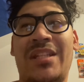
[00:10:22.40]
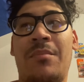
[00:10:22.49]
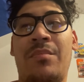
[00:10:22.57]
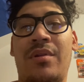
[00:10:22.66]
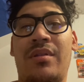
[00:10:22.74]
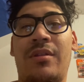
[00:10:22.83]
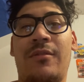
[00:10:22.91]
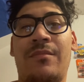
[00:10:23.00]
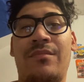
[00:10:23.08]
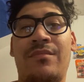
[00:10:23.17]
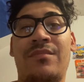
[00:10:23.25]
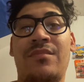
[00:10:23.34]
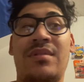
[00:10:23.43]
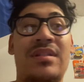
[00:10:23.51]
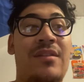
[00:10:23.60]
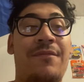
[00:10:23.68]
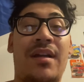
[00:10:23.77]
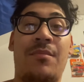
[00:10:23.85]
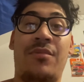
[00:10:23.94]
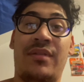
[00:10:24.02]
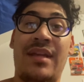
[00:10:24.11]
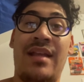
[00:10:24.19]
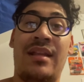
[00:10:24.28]
put them, see if I can
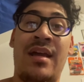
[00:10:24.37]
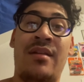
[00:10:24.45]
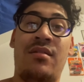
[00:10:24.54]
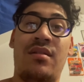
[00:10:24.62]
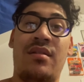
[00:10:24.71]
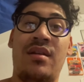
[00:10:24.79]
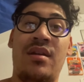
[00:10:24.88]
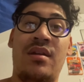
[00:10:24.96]
put that line on.